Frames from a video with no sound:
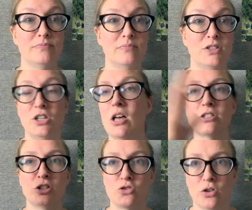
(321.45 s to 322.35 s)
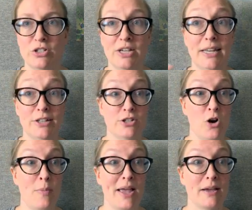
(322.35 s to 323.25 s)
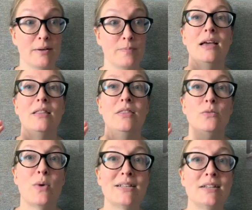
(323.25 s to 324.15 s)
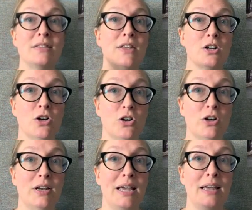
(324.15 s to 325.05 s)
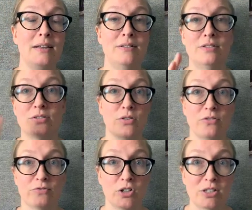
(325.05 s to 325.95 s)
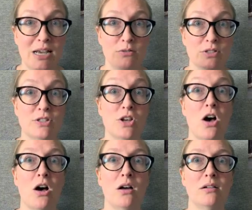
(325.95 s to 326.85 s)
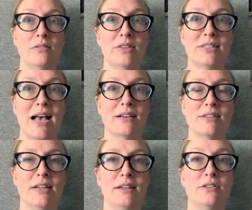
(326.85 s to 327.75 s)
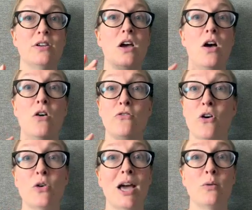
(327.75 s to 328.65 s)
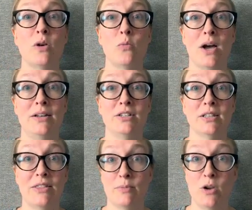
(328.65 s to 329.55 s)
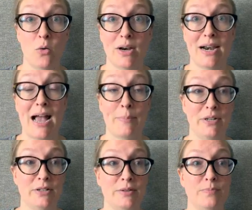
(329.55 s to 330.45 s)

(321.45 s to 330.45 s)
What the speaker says: she lost control and she hit a snowbank. The resident that heard and sort of looked out and saw this accident phoned 911 to let them know what had happened.